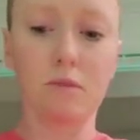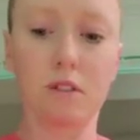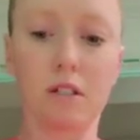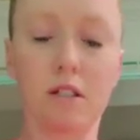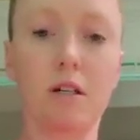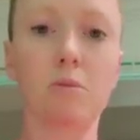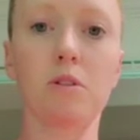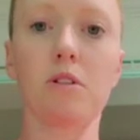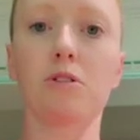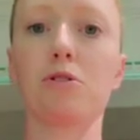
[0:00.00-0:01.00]
Alright, comes with a
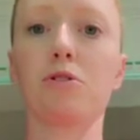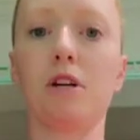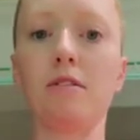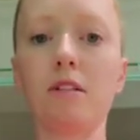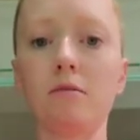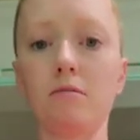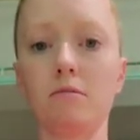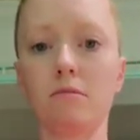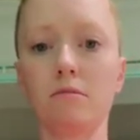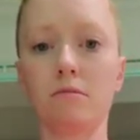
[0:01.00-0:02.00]
little screwdriver.
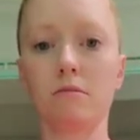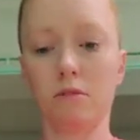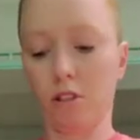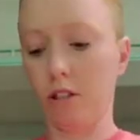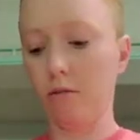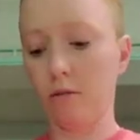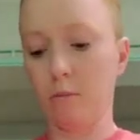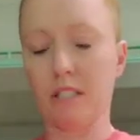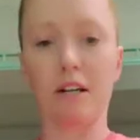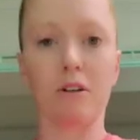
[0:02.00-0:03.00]
Good, it
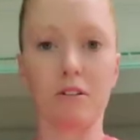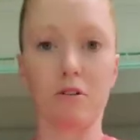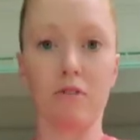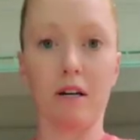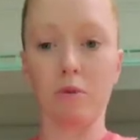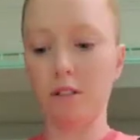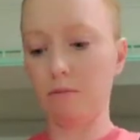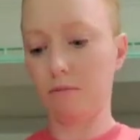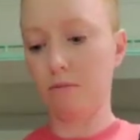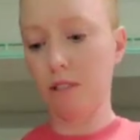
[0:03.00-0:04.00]
means I don't have to go find one.
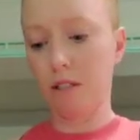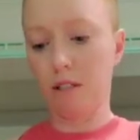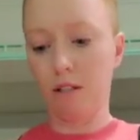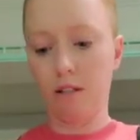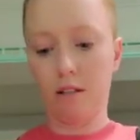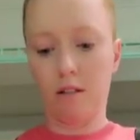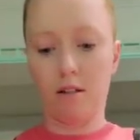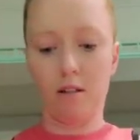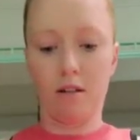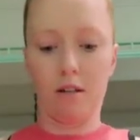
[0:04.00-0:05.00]

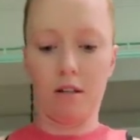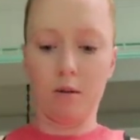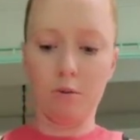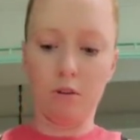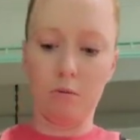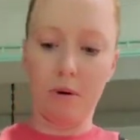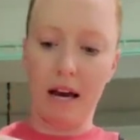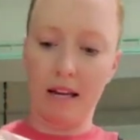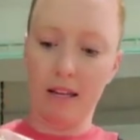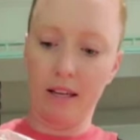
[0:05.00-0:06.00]
And it comes with a little
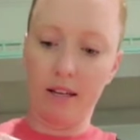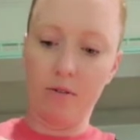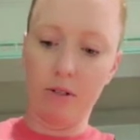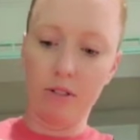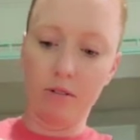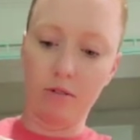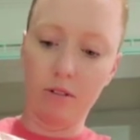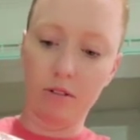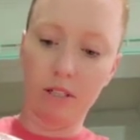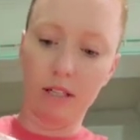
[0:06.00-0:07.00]
baggie with,
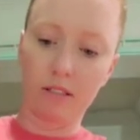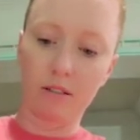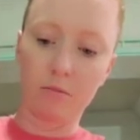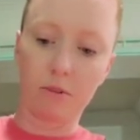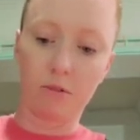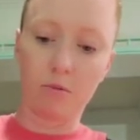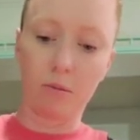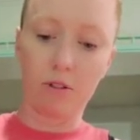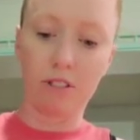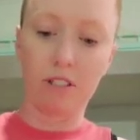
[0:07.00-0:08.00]
looks like some little
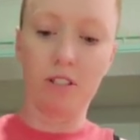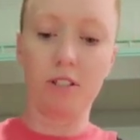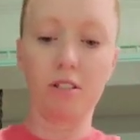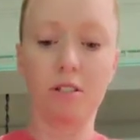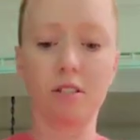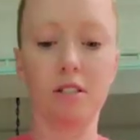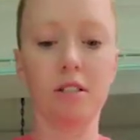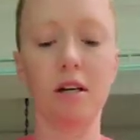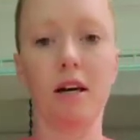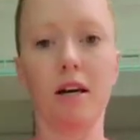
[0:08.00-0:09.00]
rubber
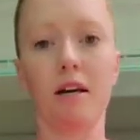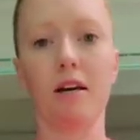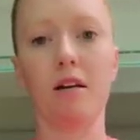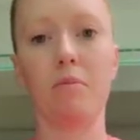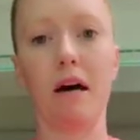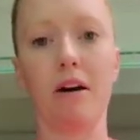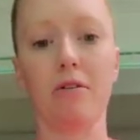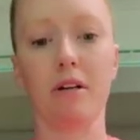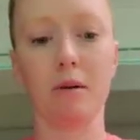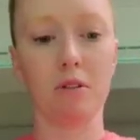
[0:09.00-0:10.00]
cinches and
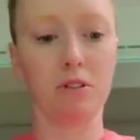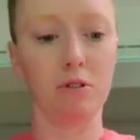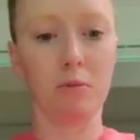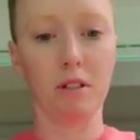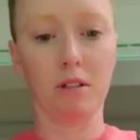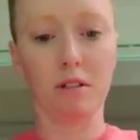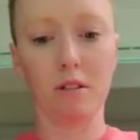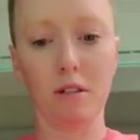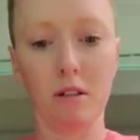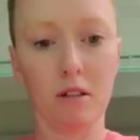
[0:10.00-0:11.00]
battery. I'm assuming
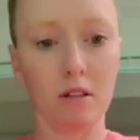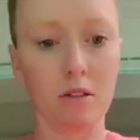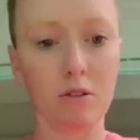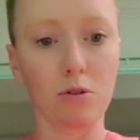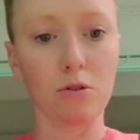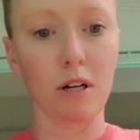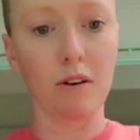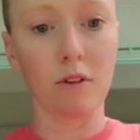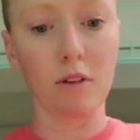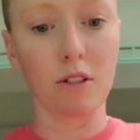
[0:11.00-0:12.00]
the
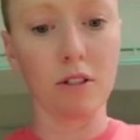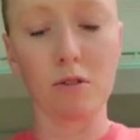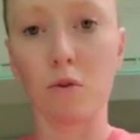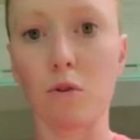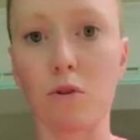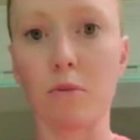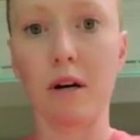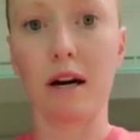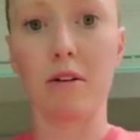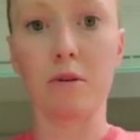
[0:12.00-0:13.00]
screwdriver is for the
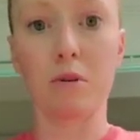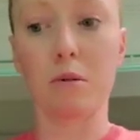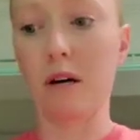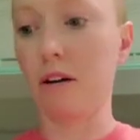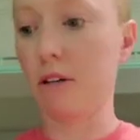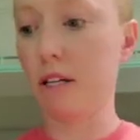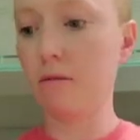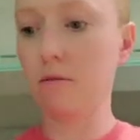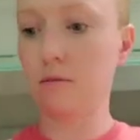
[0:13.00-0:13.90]
put the battery in.